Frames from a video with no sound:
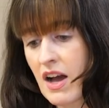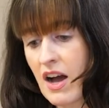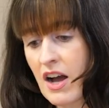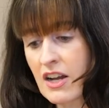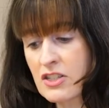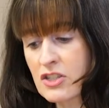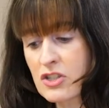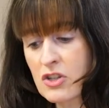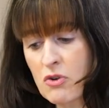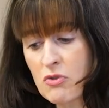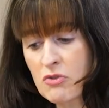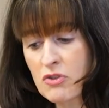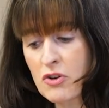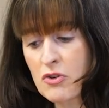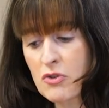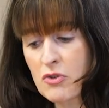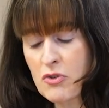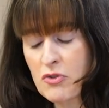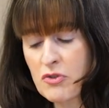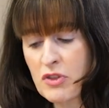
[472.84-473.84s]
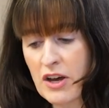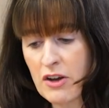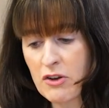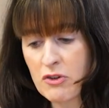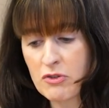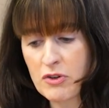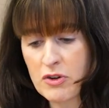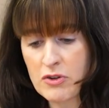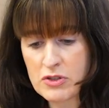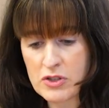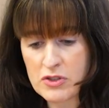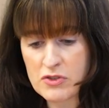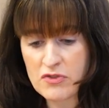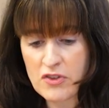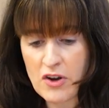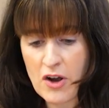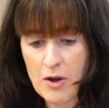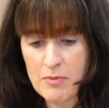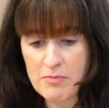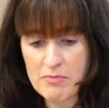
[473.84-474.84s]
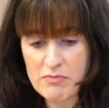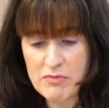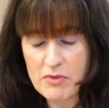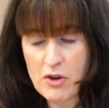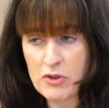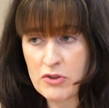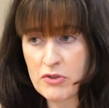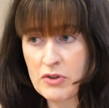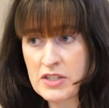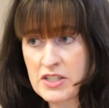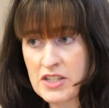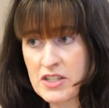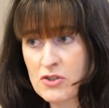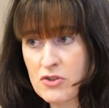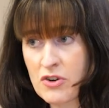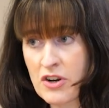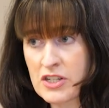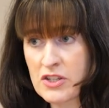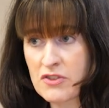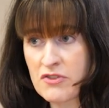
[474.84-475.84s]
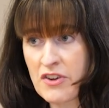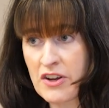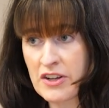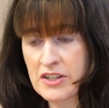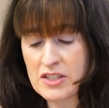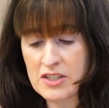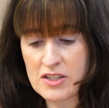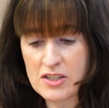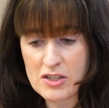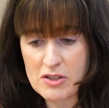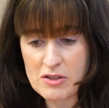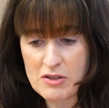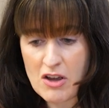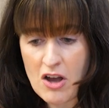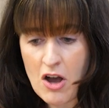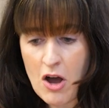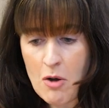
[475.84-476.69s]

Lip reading: I don't know who that quote is from, although I did try to find it,